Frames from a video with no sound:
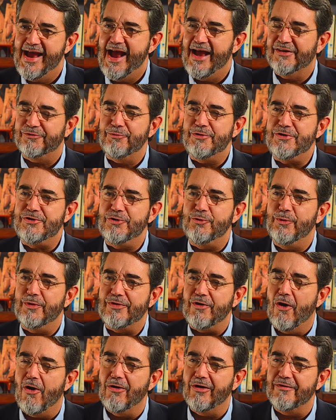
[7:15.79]
as we do
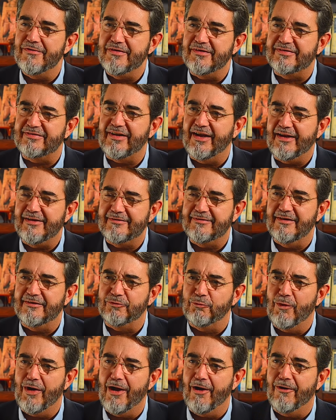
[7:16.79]
with all of the saints
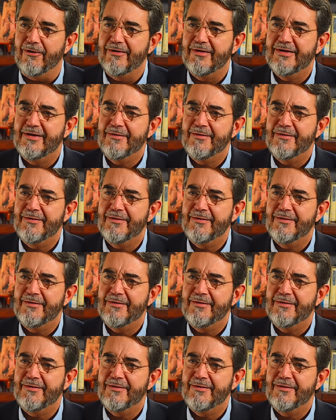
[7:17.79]
as well.